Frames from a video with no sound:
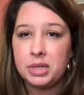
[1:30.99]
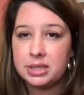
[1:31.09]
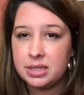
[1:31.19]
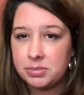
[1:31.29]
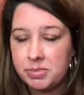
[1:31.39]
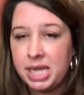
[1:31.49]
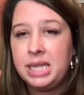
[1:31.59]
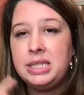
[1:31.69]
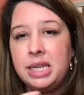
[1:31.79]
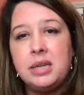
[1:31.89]
It's the
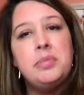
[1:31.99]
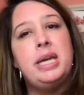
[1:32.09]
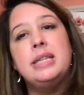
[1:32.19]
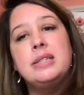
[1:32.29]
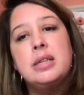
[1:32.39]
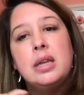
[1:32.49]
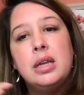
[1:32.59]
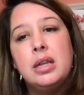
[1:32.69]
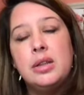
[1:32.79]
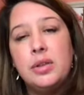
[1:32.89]
main database
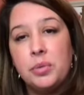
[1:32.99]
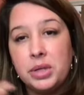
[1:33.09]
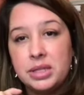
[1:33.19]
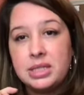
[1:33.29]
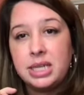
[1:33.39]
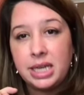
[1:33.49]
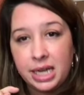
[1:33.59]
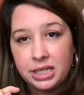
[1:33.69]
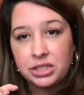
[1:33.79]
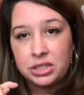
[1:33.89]
that real estate
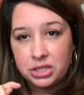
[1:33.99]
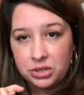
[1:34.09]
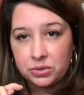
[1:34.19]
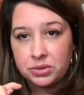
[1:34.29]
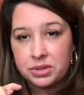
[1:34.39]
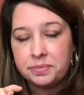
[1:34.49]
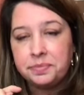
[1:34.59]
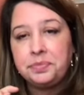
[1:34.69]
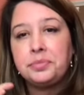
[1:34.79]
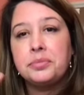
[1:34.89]
agents use
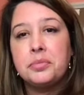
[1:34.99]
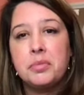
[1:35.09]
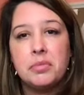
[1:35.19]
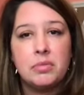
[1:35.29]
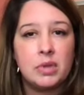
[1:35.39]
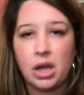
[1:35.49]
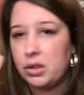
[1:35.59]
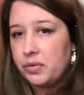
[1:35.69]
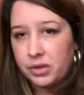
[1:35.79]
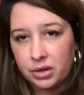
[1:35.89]
all
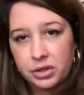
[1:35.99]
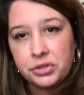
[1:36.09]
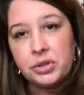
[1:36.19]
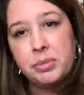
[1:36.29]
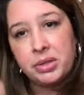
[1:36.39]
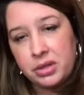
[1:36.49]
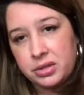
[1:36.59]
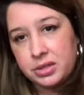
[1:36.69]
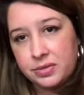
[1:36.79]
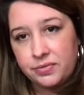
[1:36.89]
over the country, but
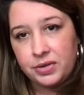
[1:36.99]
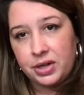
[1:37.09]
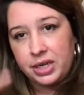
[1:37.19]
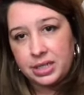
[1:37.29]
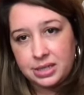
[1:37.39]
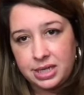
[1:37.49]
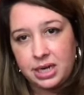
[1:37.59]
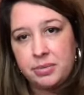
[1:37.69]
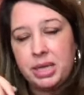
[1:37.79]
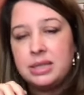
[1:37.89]
there's various
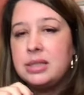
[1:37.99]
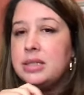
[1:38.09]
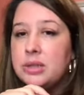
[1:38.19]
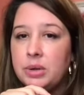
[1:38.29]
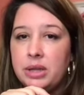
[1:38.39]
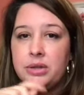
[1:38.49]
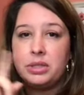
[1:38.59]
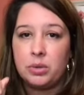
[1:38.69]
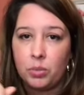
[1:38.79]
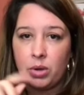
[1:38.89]
databases. Okay, there
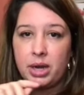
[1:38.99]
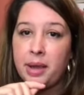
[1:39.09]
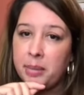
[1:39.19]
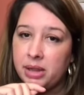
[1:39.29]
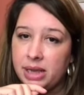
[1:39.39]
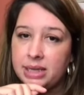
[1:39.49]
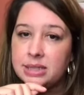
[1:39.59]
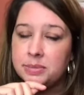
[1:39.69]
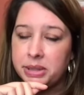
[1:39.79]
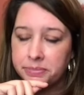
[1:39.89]
isn't one
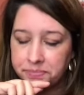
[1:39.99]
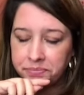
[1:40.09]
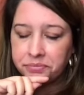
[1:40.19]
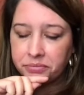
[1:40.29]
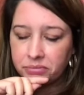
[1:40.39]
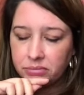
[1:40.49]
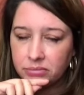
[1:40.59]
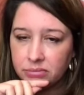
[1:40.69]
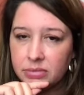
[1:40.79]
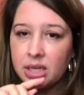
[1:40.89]
MLS, but
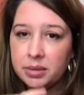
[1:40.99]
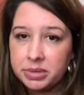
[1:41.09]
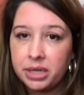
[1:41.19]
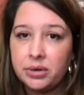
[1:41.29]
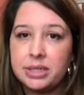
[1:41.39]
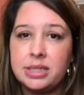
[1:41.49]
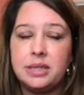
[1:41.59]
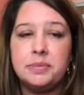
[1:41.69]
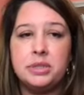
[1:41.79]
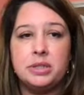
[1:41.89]
I'm
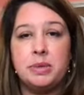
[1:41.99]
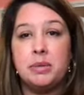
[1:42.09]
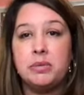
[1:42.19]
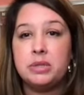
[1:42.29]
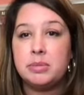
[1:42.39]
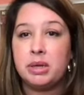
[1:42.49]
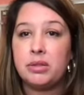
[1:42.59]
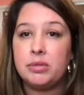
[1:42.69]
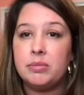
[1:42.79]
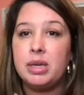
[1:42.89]
digressing. Excuse me, I'm losing my
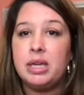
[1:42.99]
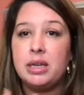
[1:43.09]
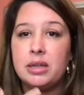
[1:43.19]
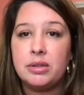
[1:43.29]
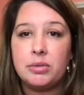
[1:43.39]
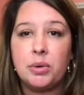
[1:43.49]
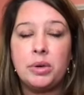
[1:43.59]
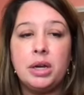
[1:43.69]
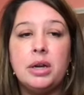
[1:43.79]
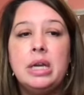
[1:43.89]
my uh, throat
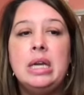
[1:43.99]
here.